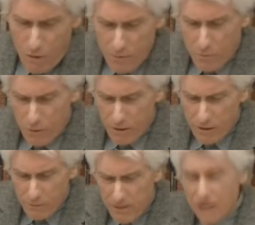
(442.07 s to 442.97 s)
What
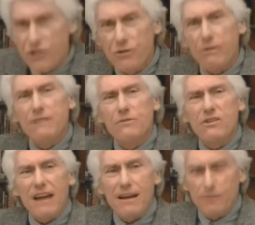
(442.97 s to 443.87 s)
more reassuring
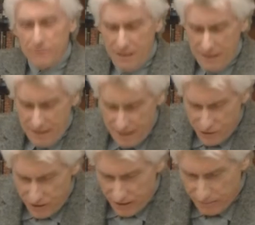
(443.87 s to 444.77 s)
sound
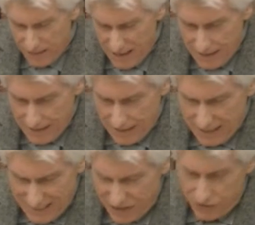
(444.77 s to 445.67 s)
is there
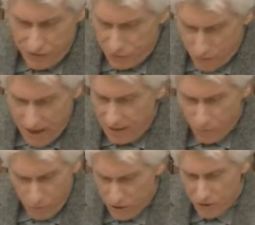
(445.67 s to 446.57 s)
than a distant
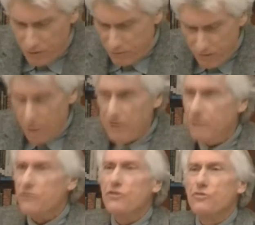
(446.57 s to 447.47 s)
train whistle
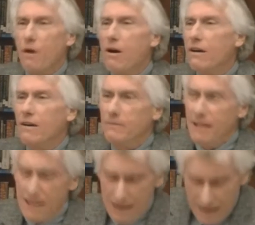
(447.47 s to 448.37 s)
growing stronger,
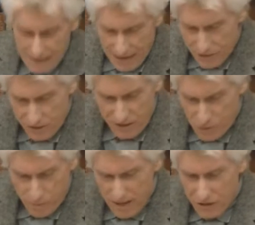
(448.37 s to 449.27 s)
announcing
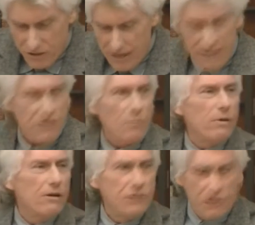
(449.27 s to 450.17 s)
its presence at its
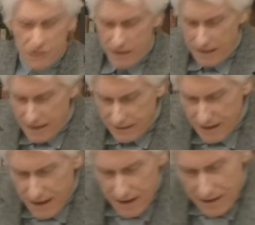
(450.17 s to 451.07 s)
approaches, and
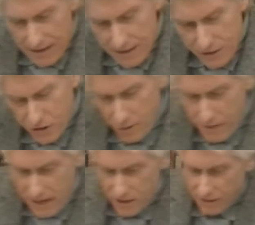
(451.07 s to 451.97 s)
then
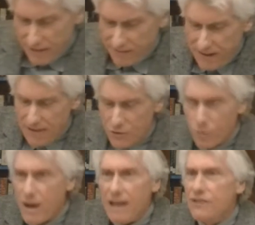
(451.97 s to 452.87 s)
so easily fades
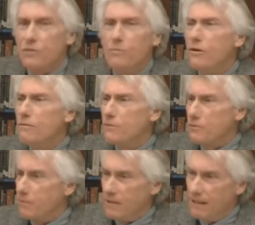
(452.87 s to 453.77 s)
away as it
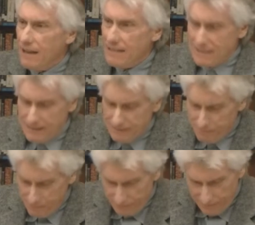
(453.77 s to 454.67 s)
moves through the night.
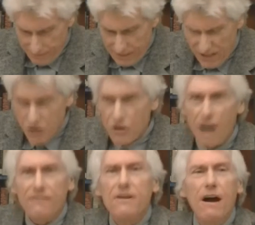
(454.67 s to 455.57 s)
A
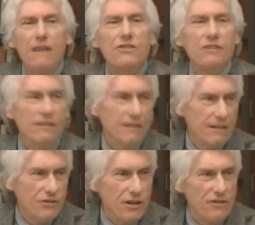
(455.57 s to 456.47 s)
soft constant
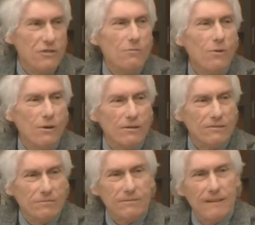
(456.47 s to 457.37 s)
in a changing world.